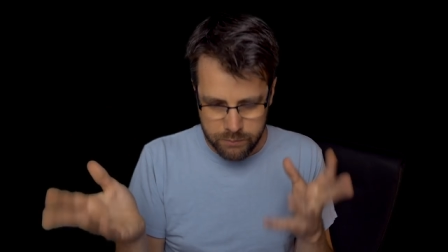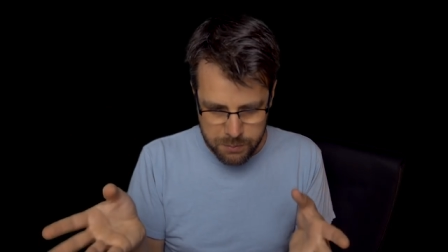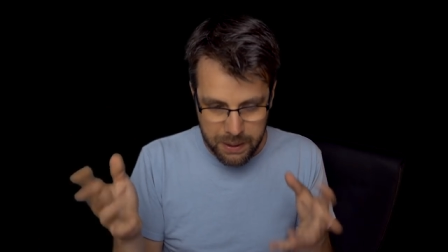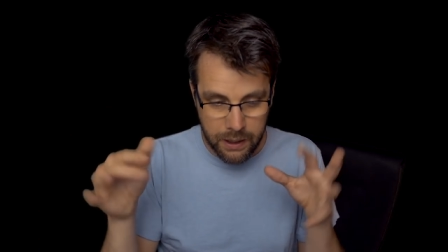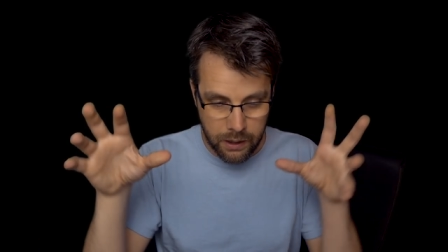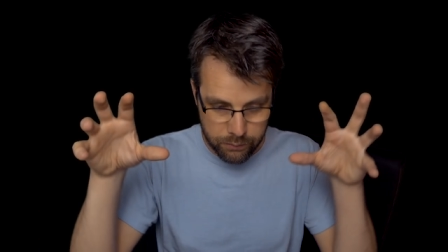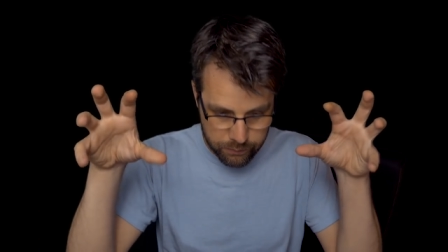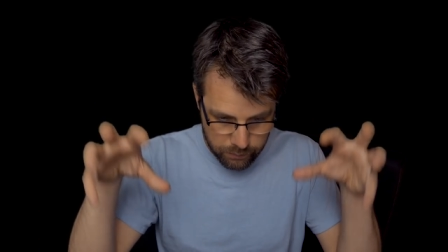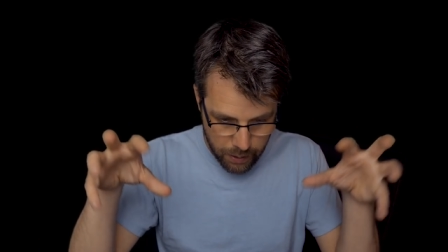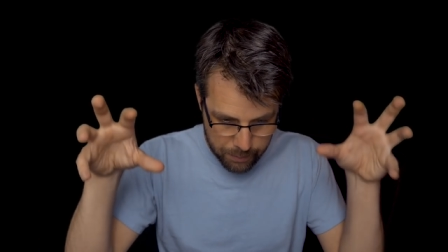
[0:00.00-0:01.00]
speaking
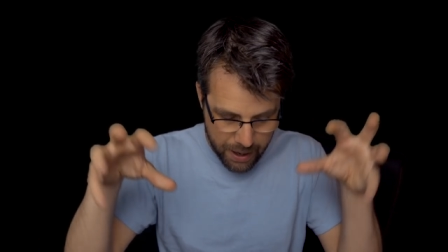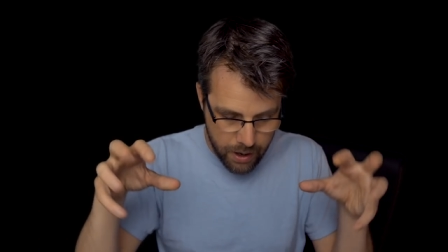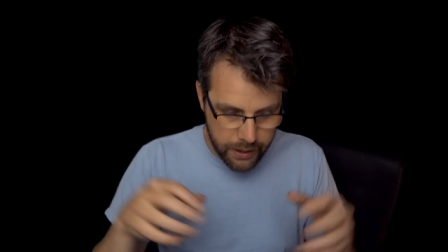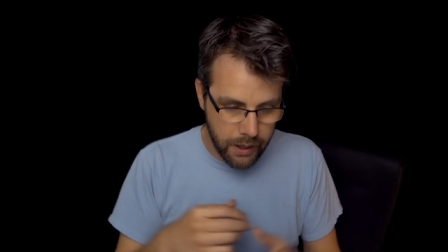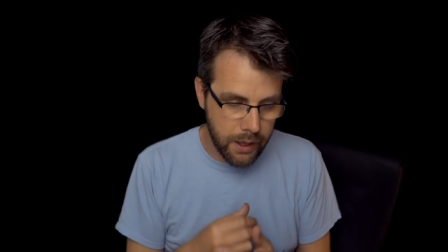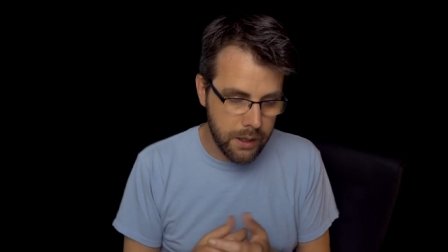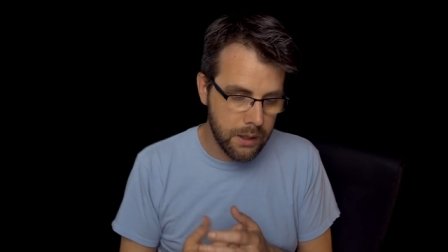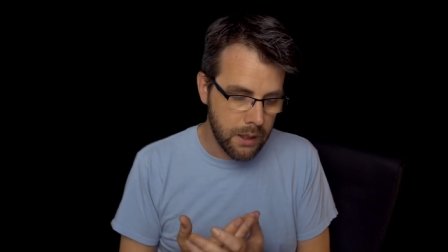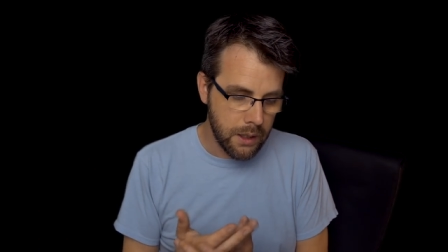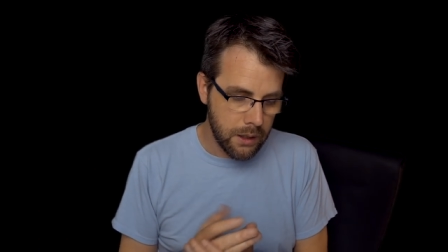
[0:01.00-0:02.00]
of America,
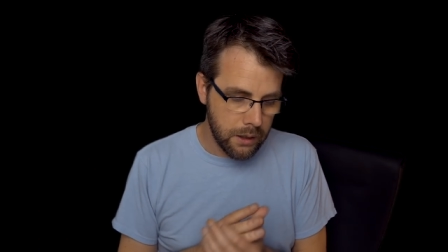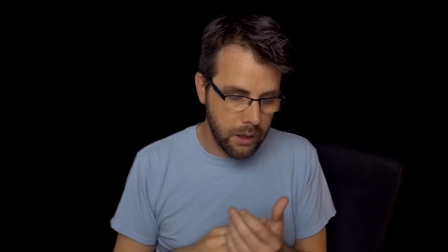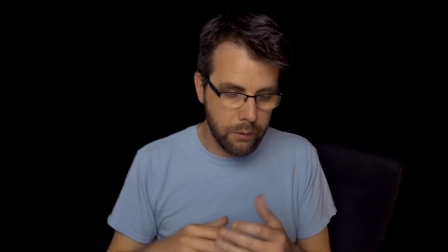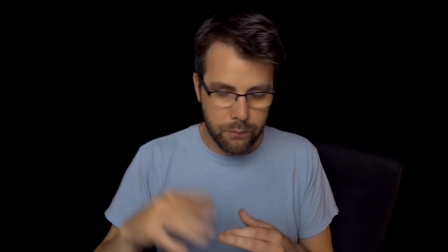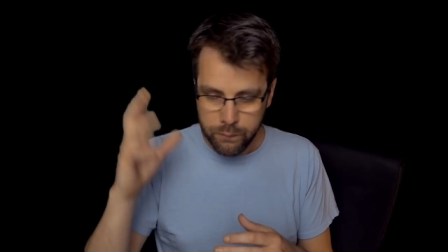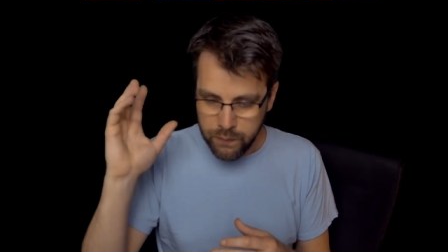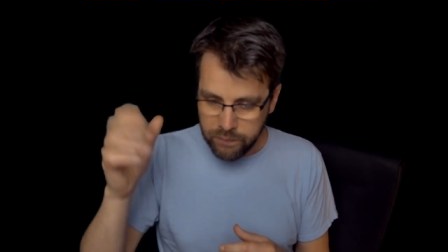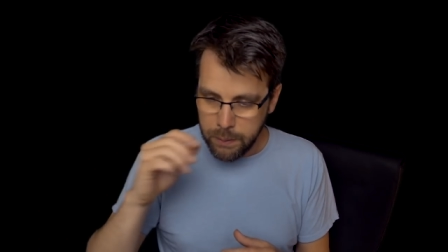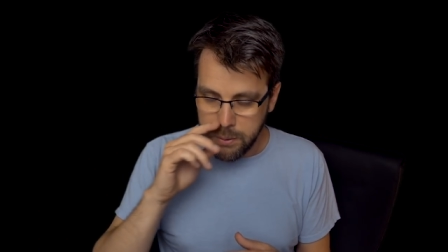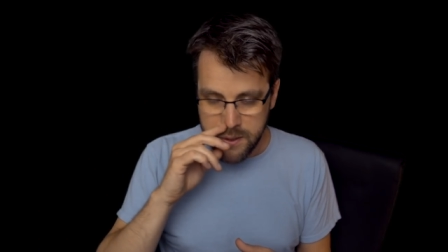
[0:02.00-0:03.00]
you know,
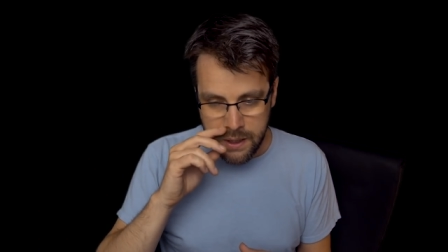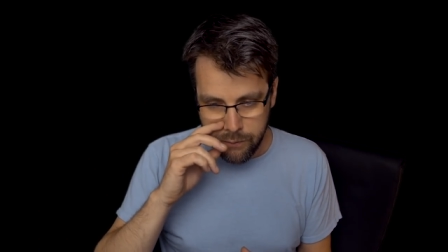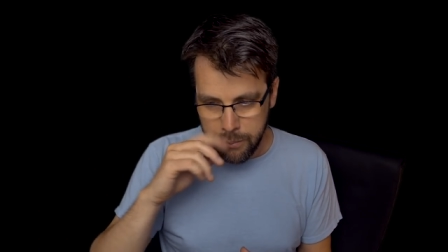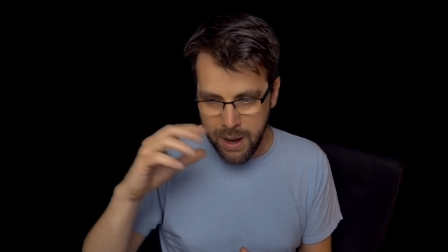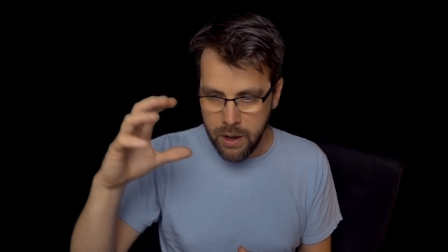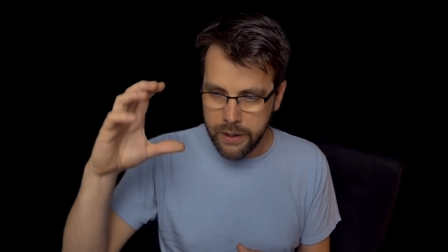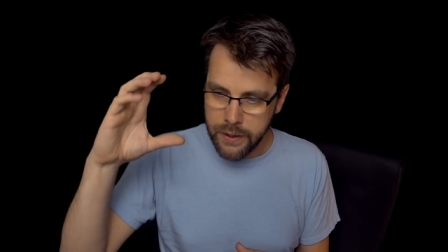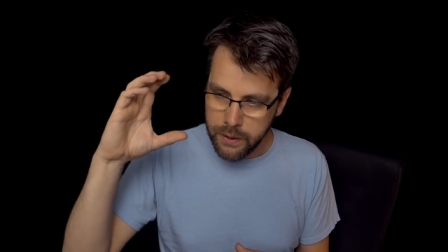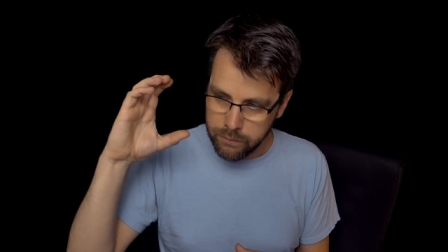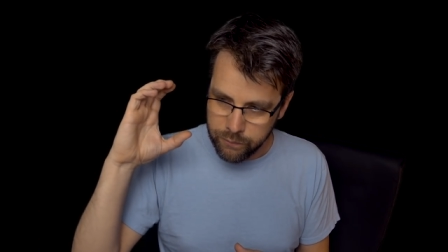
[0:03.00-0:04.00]
50% of
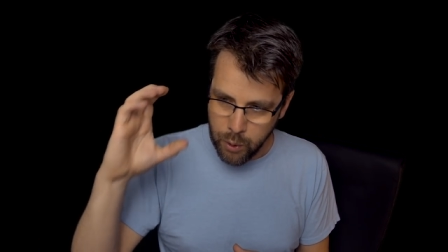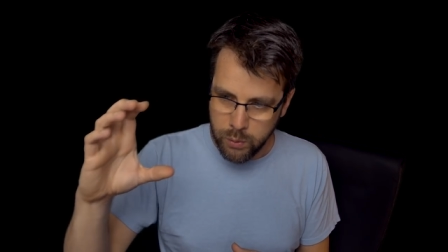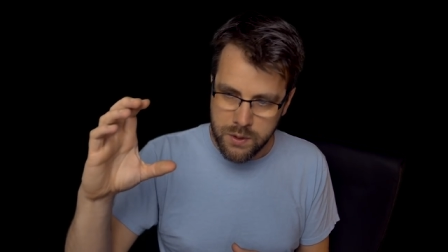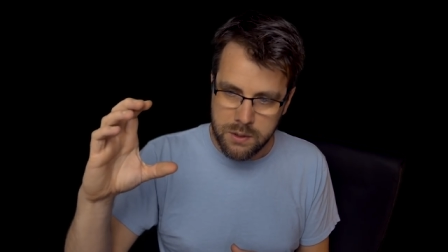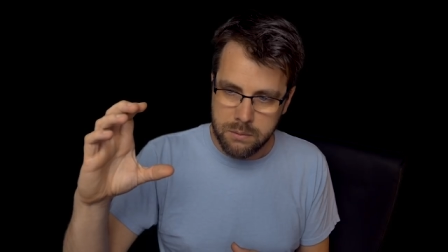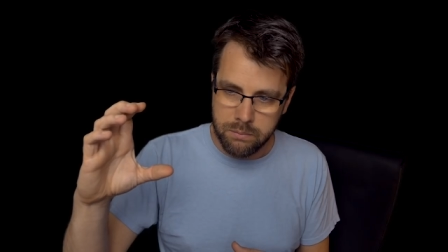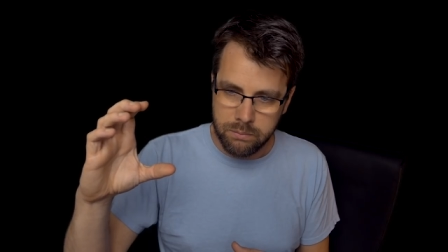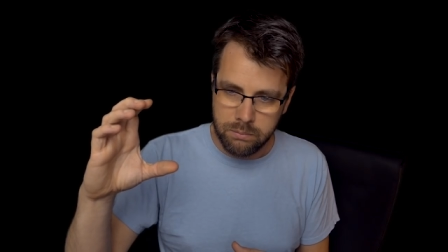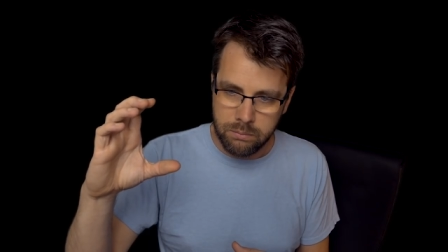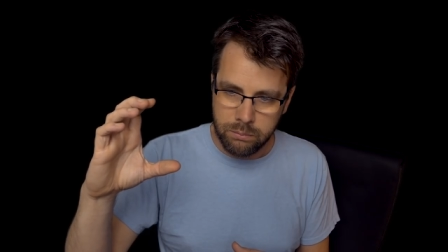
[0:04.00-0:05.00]
America votes
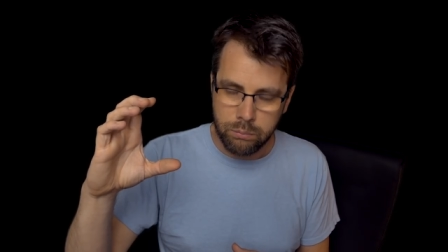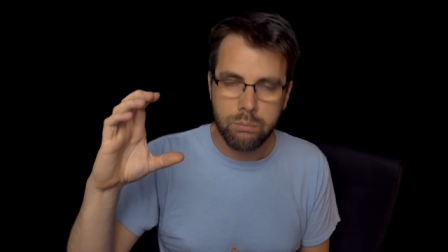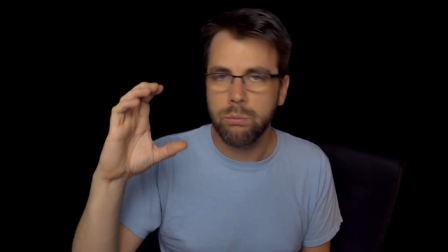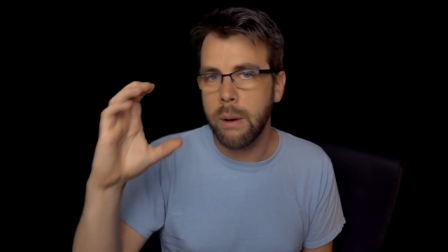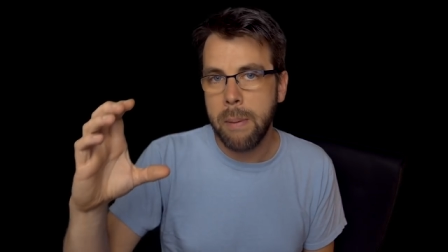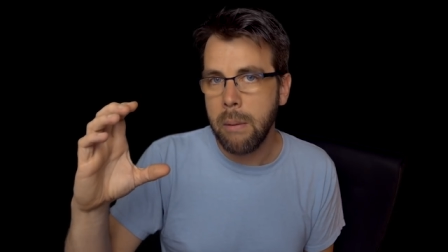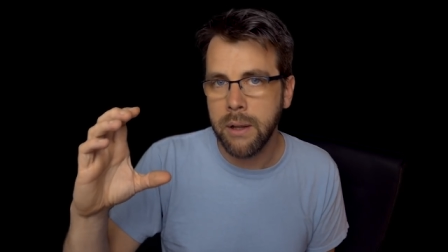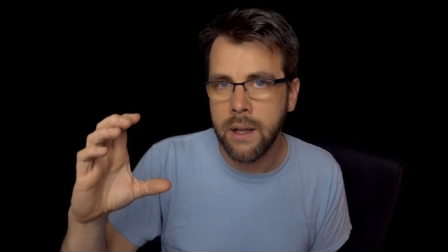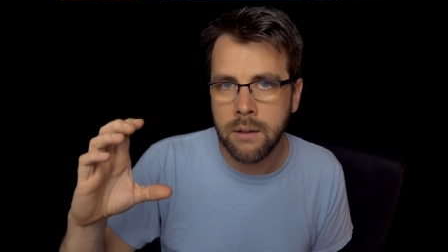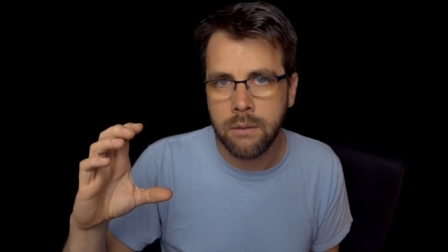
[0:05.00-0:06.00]

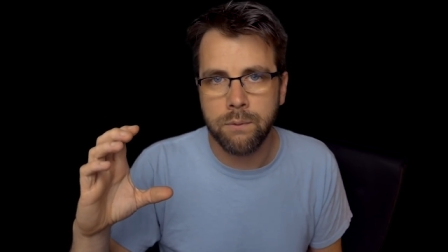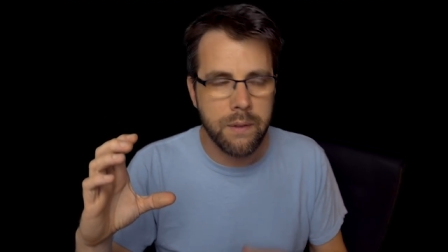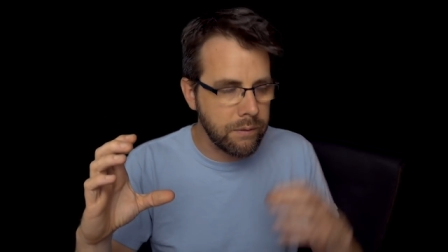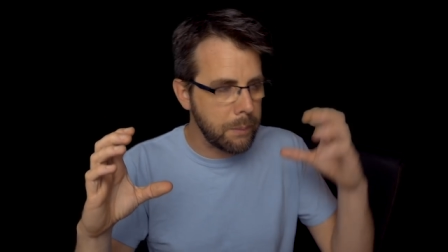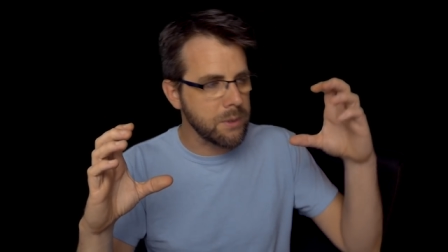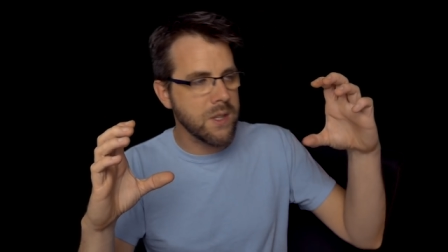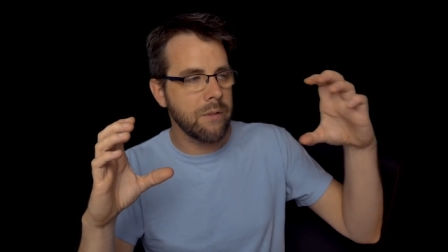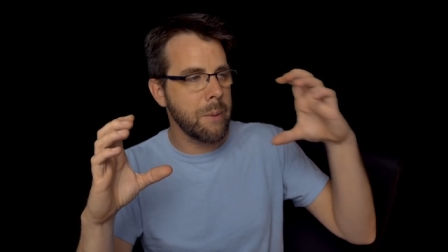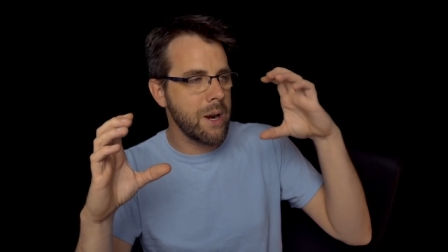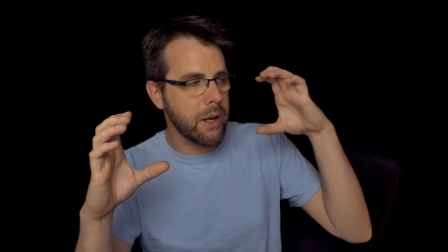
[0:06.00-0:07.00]
Republican and 50% of
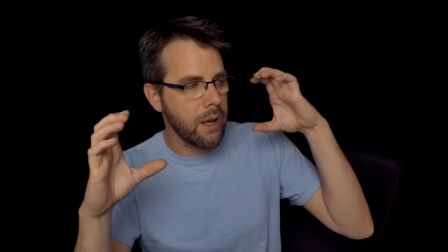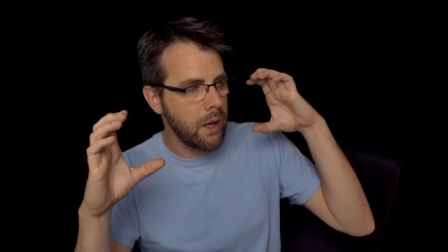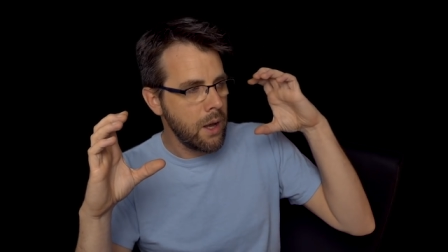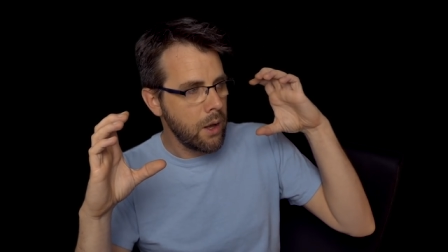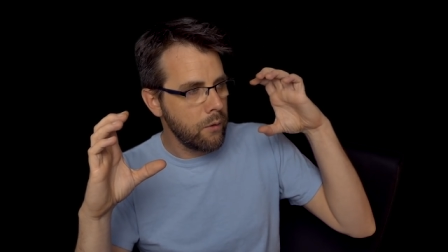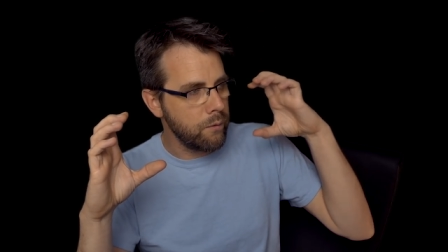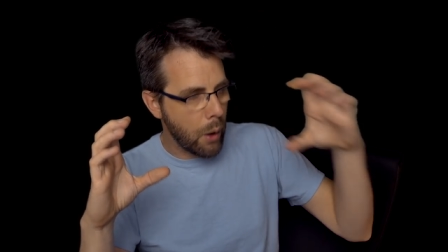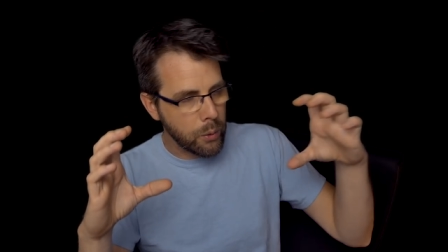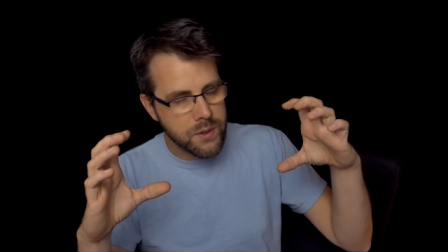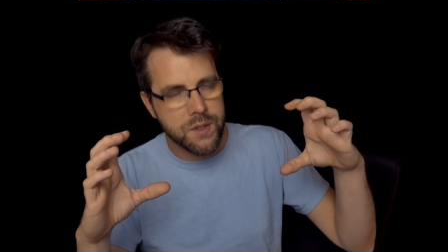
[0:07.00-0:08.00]
America
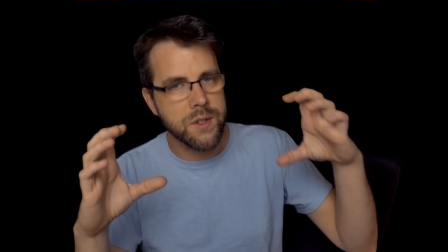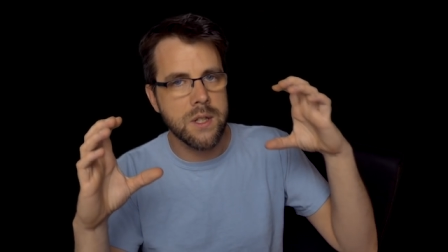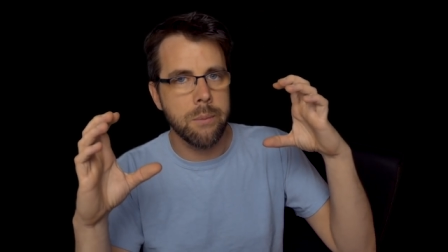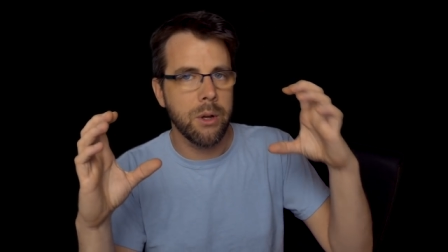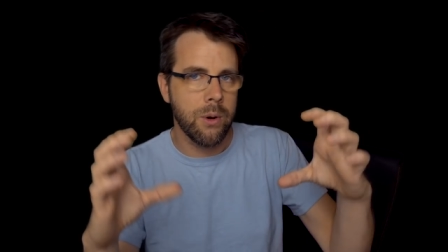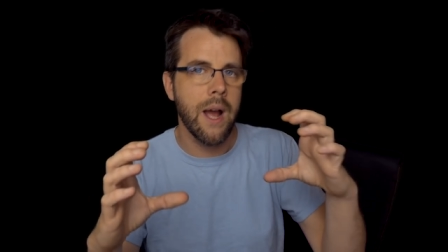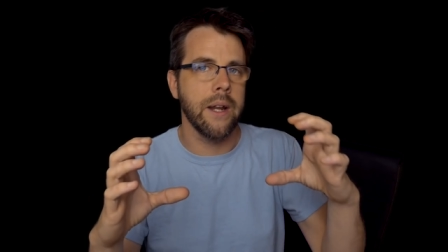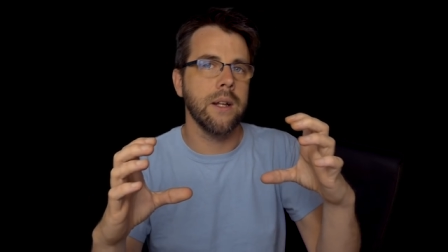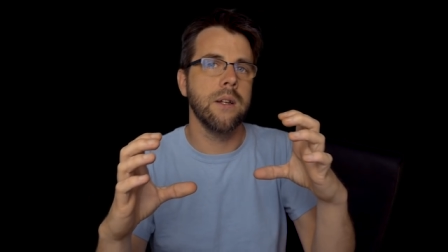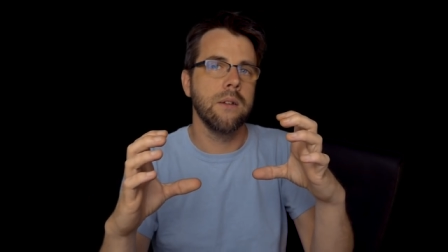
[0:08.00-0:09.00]
votes
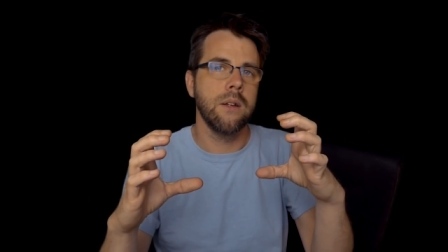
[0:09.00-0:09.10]
Democratic.